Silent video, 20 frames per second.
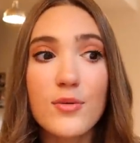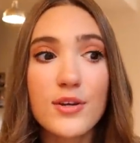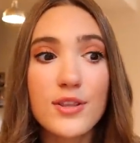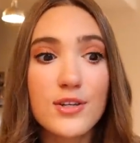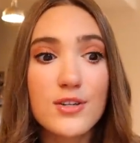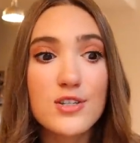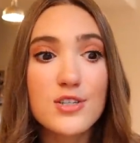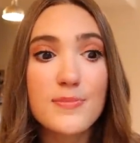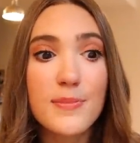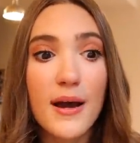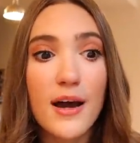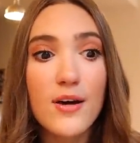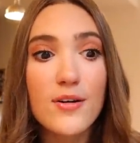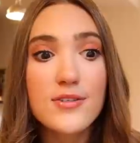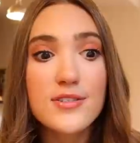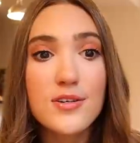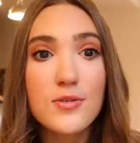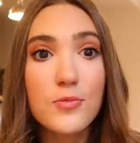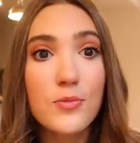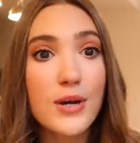with your
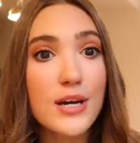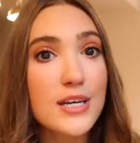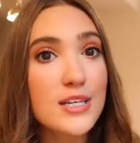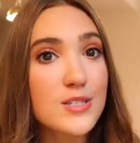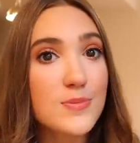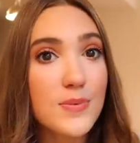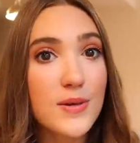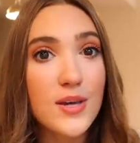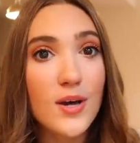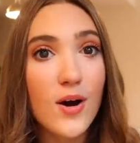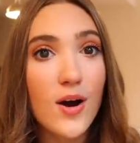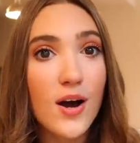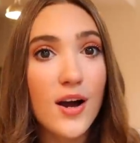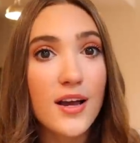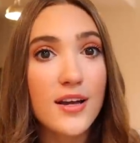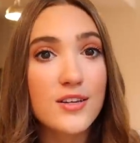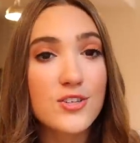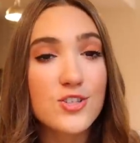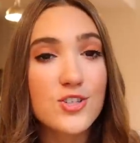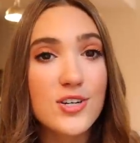spouse in ways
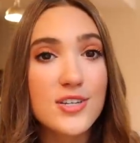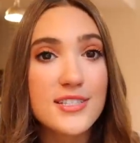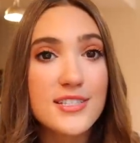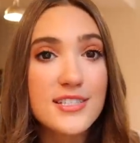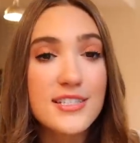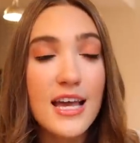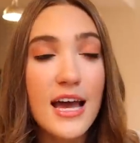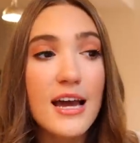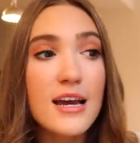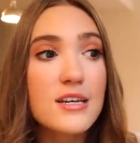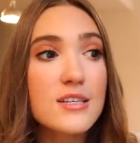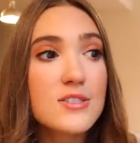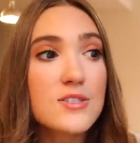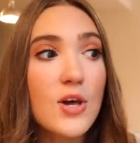beyond just sex.